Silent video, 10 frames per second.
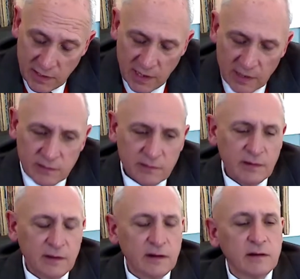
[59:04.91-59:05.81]
that,
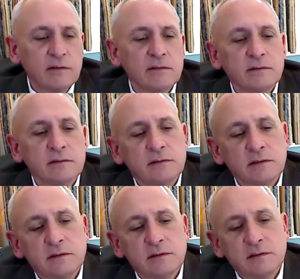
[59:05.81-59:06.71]
to
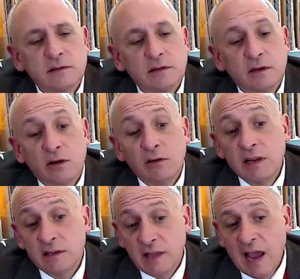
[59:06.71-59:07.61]
the degree
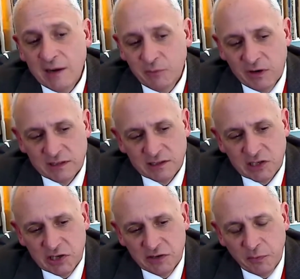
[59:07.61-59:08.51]
that that one's
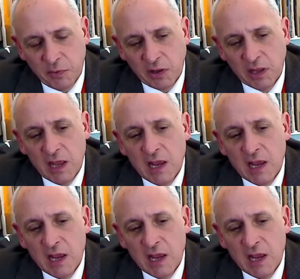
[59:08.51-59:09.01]
achievable.